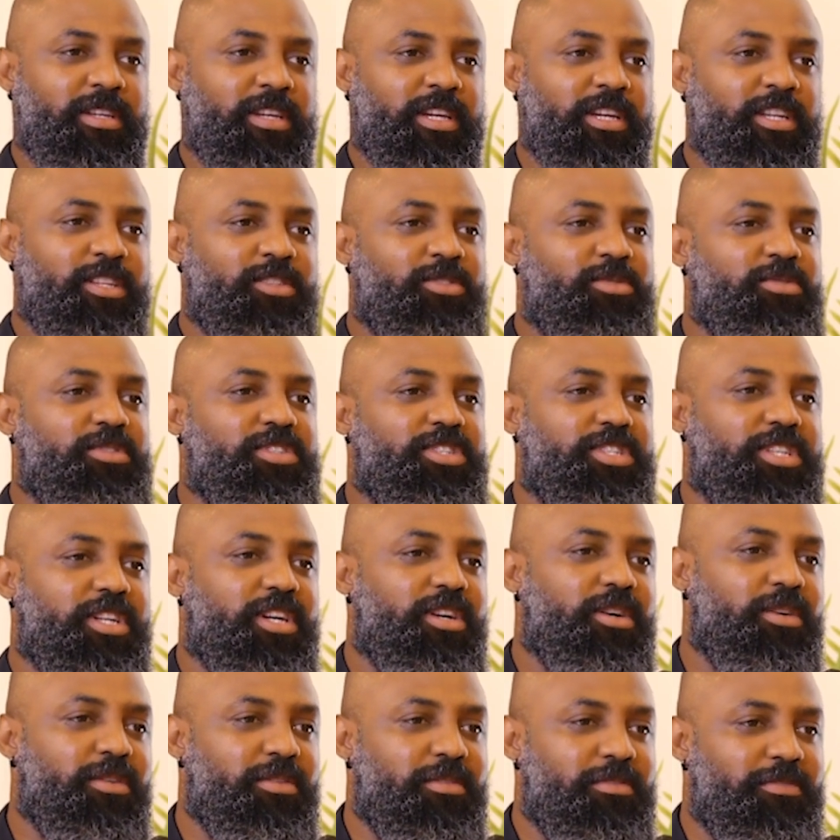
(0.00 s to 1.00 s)
into
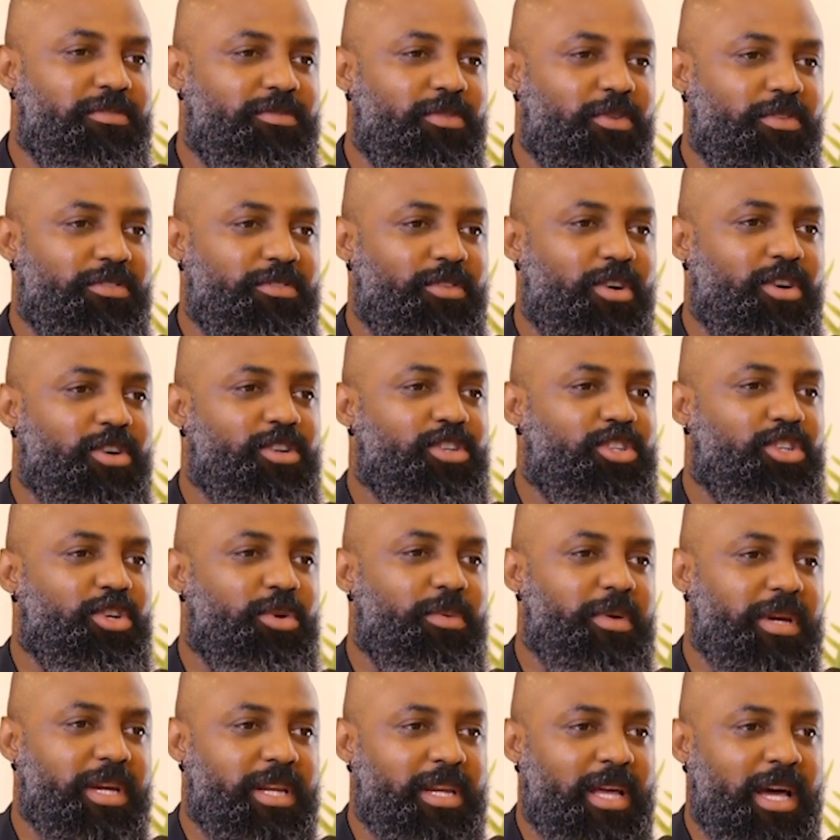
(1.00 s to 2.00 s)
jail for
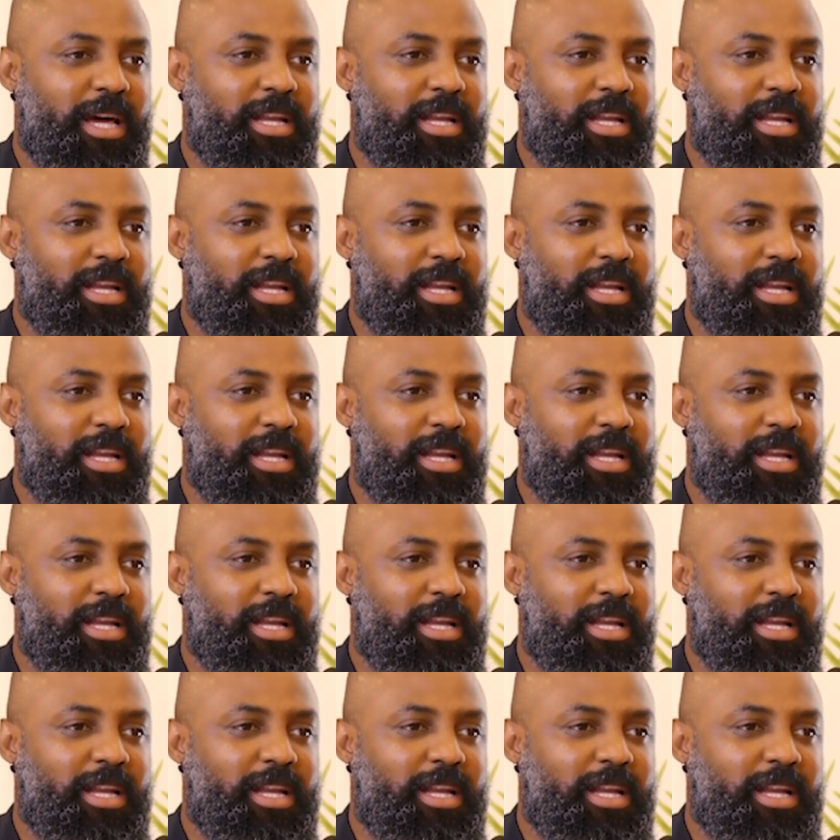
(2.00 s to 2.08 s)
wrongdoing,